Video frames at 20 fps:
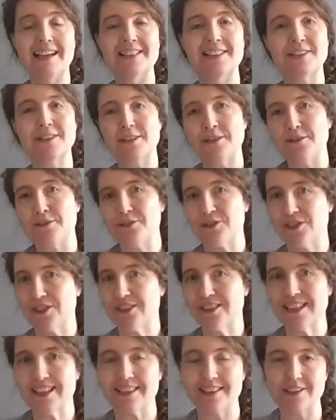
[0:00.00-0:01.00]
And so you
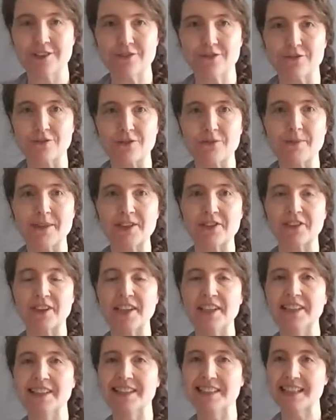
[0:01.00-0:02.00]
just sit in this room and you're
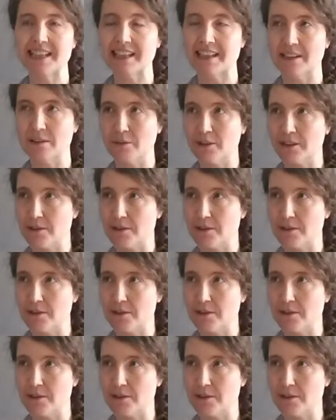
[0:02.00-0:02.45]
inundated